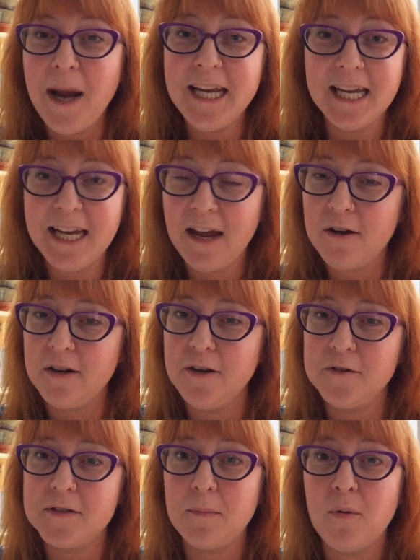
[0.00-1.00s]
I can count on
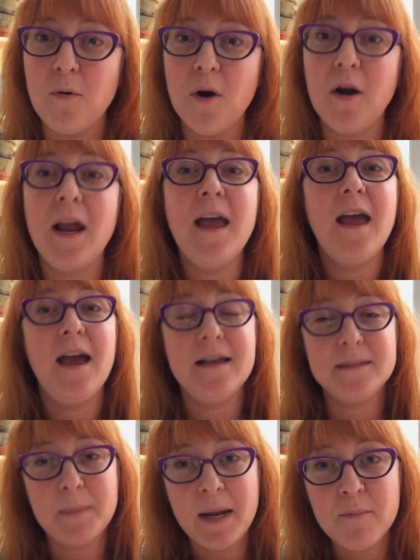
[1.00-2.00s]
your support
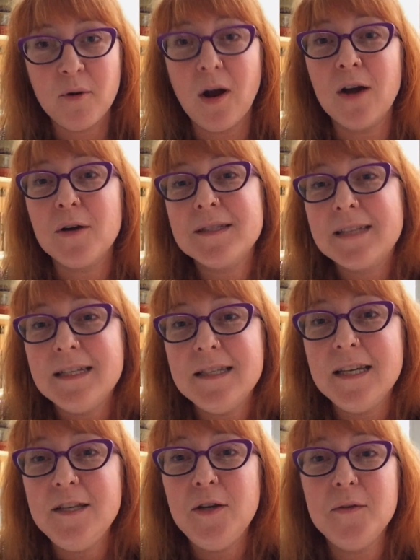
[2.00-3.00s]
as my progress
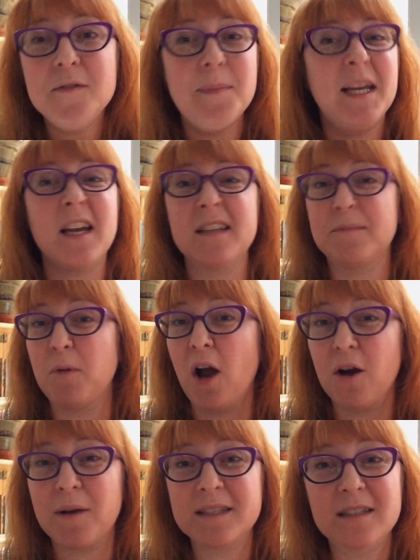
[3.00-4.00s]
continues, because
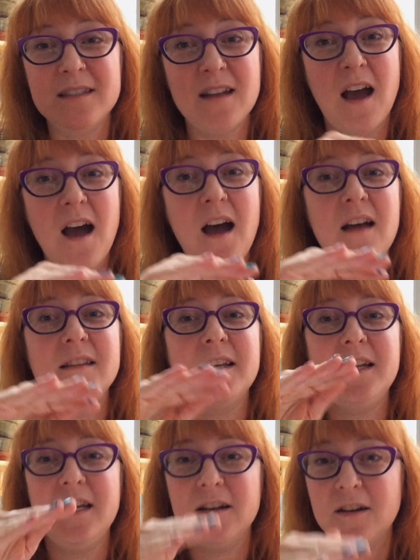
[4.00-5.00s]
progress is not
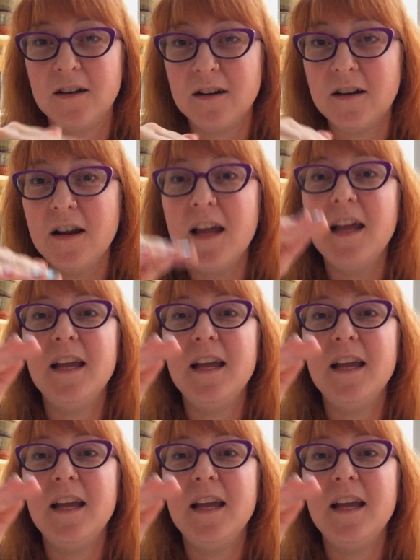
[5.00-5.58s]
linear.